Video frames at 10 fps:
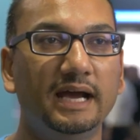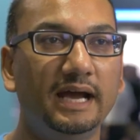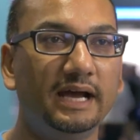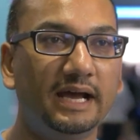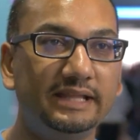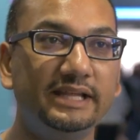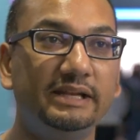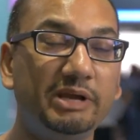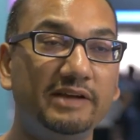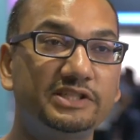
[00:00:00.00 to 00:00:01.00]
and
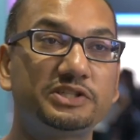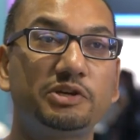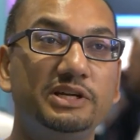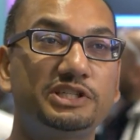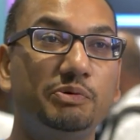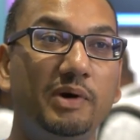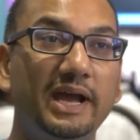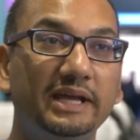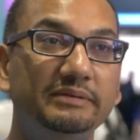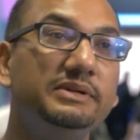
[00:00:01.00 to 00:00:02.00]
then we have Cisco
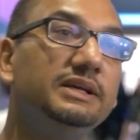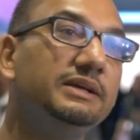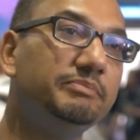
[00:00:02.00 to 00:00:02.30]
SD-WAN